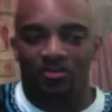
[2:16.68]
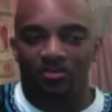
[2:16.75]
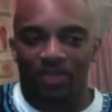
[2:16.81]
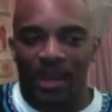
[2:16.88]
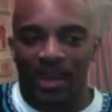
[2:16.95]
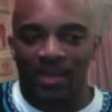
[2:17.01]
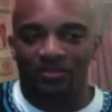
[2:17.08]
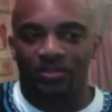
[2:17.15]

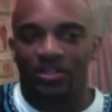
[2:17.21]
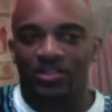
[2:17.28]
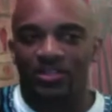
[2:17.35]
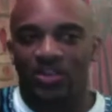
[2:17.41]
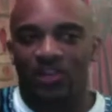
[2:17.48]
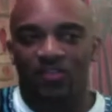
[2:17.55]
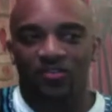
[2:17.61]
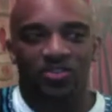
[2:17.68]
bad police
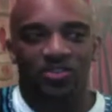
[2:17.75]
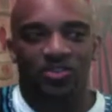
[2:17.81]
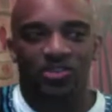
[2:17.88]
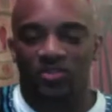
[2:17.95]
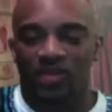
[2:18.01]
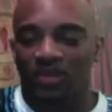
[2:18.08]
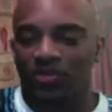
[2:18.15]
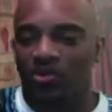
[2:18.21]
officers or
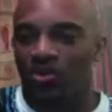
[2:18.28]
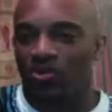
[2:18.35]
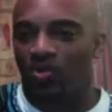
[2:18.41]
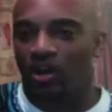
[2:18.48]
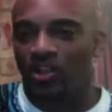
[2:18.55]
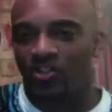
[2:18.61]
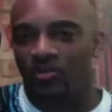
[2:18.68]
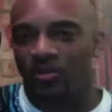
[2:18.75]
neighborhood
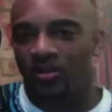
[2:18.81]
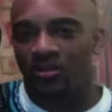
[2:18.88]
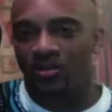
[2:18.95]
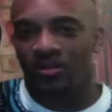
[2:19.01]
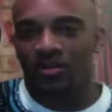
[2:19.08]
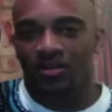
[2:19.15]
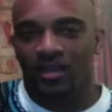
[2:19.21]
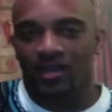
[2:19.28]
watchmen,
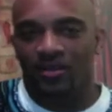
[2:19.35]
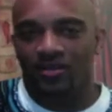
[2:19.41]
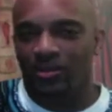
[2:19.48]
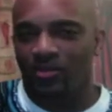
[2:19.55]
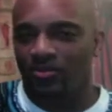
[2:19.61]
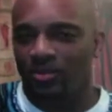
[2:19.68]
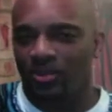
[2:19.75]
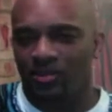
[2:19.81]

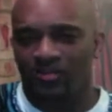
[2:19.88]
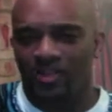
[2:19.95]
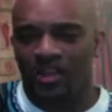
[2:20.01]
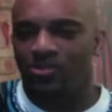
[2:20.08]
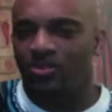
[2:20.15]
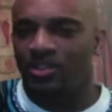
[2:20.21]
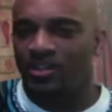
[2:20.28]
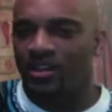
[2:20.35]
if that
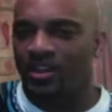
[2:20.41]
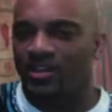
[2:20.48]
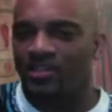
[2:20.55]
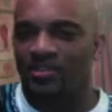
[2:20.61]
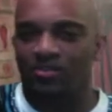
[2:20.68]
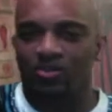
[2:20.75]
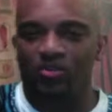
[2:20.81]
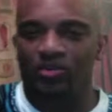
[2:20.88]
was the case,
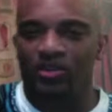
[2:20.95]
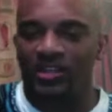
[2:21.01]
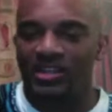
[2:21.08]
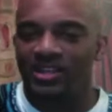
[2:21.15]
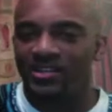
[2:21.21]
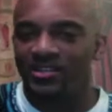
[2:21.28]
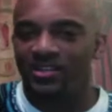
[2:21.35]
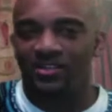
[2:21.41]
then it would be
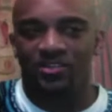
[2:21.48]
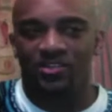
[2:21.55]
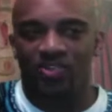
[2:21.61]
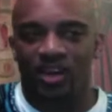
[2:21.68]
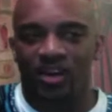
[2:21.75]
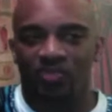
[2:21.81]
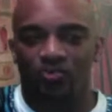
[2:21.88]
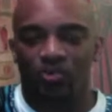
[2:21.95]
easy to
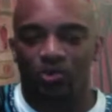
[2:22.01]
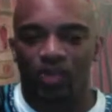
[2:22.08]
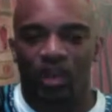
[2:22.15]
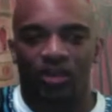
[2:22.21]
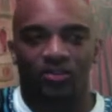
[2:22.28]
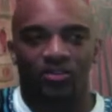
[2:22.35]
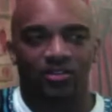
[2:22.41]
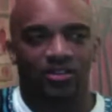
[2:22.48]
try to root
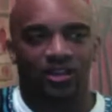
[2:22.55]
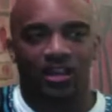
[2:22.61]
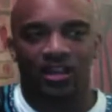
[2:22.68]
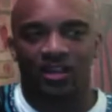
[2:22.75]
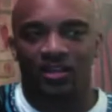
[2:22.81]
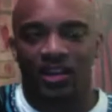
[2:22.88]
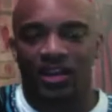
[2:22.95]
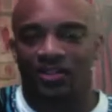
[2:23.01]
out
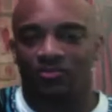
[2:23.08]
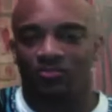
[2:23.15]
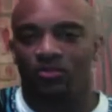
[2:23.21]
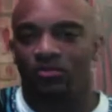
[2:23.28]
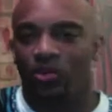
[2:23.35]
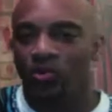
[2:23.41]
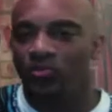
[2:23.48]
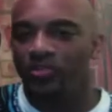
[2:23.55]
and
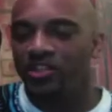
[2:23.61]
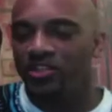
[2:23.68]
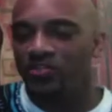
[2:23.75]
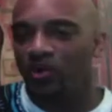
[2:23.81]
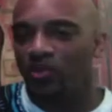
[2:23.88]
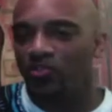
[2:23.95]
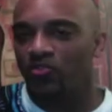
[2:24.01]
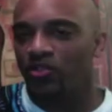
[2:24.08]
remove these
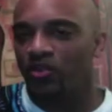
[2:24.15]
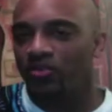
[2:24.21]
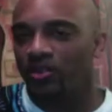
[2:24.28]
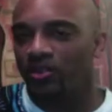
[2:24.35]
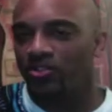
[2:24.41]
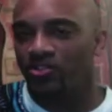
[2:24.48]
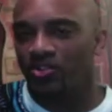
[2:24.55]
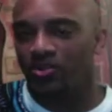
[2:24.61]
folks from
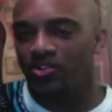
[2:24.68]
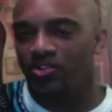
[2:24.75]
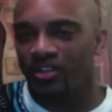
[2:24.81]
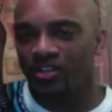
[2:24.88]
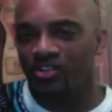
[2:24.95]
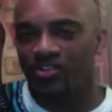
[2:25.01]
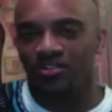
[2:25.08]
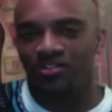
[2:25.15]
their
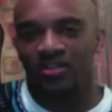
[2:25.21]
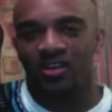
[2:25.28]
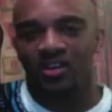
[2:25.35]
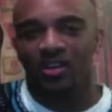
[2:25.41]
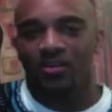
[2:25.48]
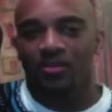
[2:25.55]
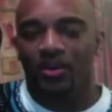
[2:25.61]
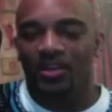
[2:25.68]
jurisdictions.
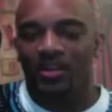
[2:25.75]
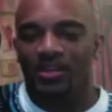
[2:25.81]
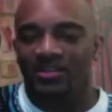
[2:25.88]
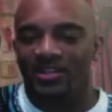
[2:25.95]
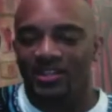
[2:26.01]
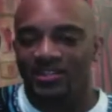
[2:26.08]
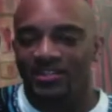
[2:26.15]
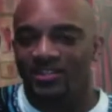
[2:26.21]
But it is
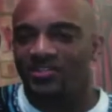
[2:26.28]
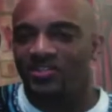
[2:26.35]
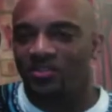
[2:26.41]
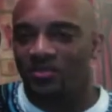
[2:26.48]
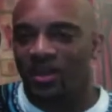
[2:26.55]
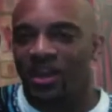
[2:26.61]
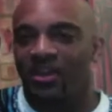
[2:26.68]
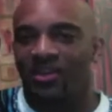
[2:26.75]
a
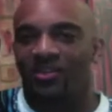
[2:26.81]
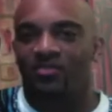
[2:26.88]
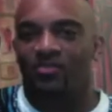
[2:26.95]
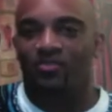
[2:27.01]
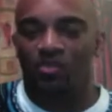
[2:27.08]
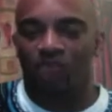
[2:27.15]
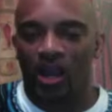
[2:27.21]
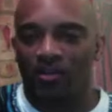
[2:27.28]
systematic
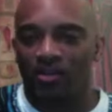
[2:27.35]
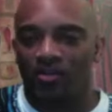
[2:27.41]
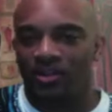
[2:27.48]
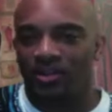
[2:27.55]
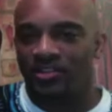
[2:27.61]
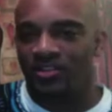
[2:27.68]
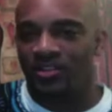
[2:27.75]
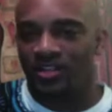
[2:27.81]
problem. It
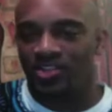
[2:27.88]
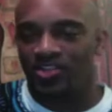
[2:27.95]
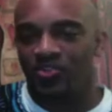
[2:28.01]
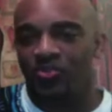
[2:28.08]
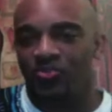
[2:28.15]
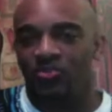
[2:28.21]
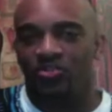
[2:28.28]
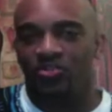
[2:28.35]
is an
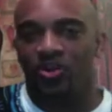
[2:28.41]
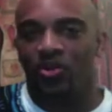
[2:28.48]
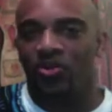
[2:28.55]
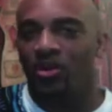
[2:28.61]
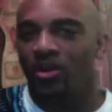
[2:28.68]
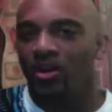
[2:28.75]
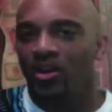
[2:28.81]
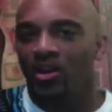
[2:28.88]
issue. And so